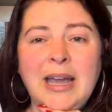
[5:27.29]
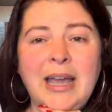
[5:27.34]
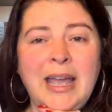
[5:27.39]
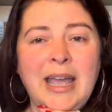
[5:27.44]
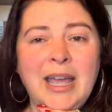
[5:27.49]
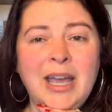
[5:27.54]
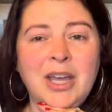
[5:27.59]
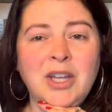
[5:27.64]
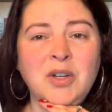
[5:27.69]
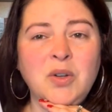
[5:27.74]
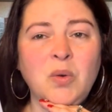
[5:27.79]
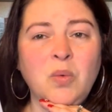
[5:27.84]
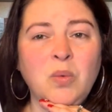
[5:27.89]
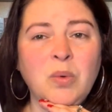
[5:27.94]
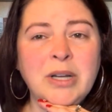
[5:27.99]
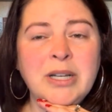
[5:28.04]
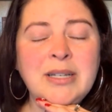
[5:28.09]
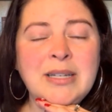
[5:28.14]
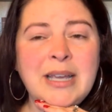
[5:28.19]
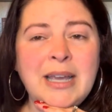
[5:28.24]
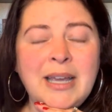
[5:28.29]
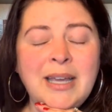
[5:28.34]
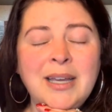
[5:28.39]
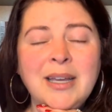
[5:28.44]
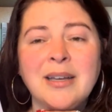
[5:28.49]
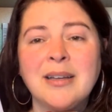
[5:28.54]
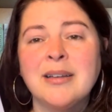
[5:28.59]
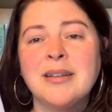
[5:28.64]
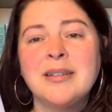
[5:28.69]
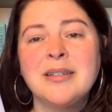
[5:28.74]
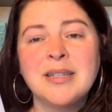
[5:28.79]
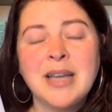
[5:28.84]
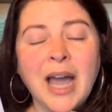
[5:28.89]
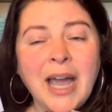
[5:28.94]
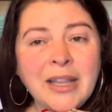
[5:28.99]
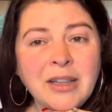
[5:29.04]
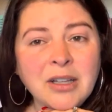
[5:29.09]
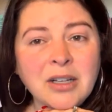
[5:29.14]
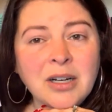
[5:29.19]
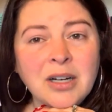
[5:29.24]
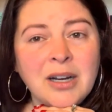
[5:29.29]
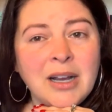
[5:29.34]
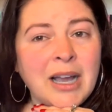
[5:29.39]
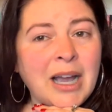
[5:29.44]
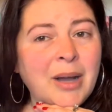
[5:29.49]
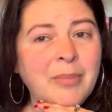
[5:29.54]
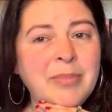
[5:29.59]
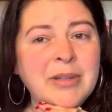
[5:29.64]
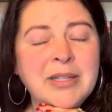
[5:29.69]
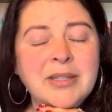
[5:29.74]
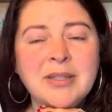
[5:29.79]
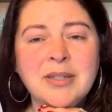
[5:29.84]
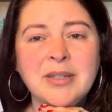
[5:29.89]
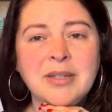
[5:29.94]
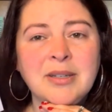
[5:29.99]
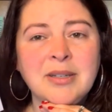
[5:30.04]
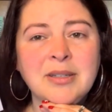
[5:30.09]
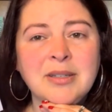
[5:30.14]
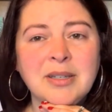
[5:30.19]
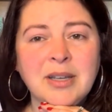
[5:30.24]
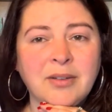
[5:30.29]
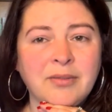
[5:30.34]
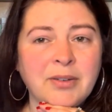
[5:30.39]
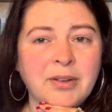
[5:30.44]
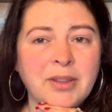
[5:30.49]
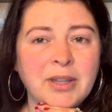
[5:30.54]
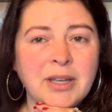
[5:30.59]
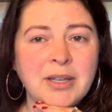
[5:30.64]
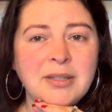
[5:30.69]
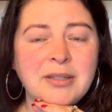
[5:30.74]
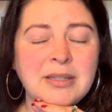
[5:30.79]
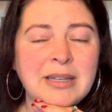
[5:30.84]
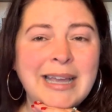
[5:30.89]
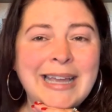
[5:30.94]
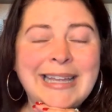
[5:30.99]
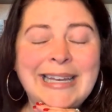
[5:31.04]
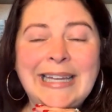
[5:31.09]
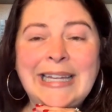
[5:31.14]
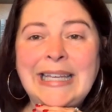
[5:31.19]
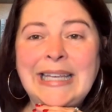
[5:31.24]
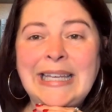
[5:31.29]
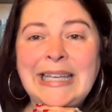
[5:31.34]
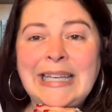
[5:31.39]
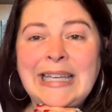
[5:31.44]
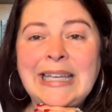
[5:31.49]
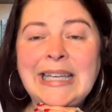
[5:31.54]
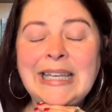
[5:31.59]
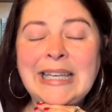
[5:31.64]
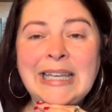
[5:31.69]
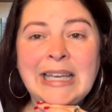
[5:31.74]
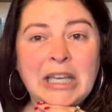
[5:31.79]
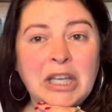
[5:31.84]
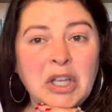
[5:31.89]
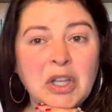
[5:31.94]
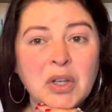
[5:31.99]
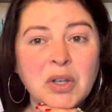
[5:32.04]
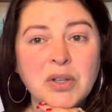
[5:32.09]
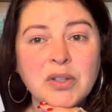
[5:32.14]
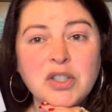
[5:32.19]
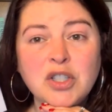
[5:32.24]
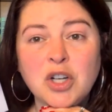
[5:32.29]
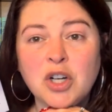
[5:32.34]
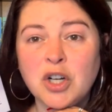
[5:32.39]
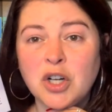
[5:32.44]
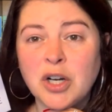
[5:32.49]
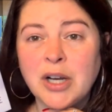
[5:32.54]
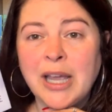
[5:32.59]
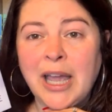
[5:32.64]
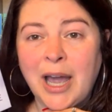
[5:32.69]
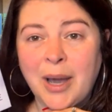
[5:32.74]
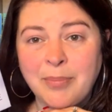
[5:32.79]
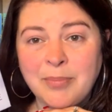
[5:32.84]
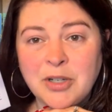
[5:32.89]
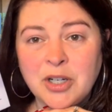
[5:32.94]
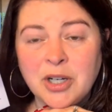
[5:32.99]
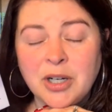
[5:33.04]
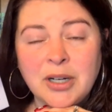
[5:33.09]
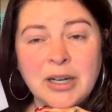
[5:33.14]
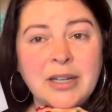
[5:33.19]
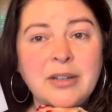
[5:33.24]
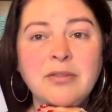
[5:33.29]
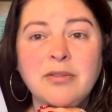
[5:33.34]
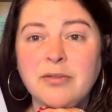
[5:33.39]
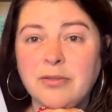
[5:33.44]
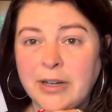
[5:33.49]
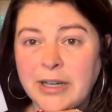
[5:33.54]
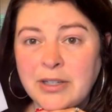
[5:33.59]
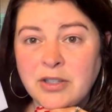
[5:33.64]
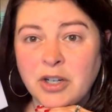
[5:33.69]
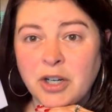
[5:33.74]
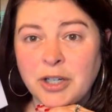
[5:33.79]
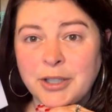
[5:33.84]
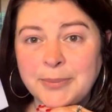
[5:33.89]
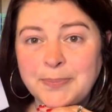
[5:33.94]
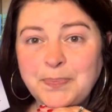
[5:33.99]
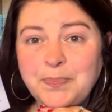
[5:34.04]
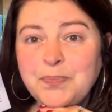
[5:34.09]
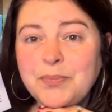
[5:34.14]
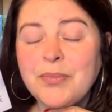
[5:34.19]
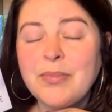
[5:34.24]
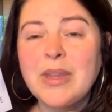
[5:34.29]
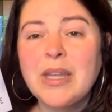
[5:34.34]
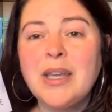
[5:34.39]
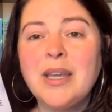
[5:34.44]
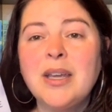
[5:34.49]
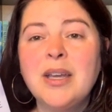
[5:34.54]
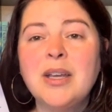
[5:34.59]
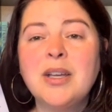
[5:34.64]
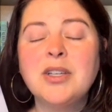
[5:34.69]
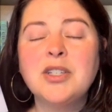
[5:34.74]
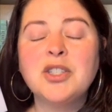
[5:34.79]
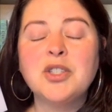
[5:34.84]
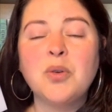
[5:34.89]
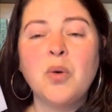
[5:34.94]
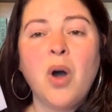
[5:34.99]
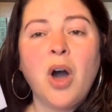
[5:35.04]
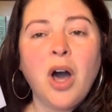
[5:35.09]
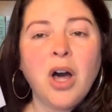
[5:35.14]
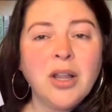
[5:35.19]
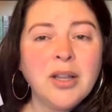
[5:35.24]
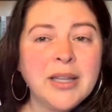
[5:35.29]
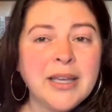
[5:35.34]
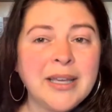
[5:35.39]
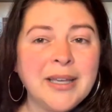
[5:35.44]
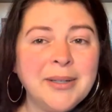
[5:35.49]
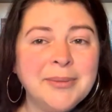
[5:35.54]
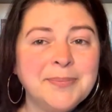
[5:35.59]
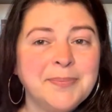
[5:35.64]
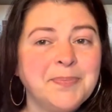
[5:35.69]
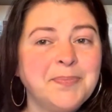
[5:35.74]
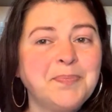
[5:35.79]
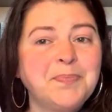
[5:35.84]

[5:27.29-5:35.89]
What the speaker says: And one day, Tyler happens to discover this and he kills her captor and frees her. So Holly